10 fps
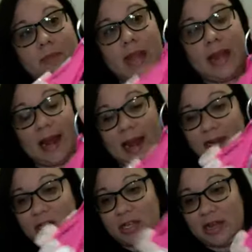And I
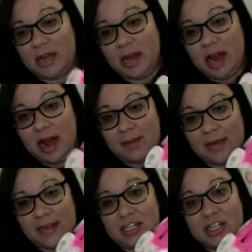actually, um,
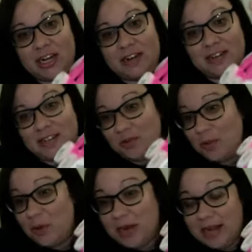I shared, so
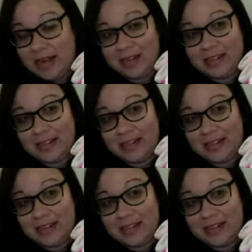Monique,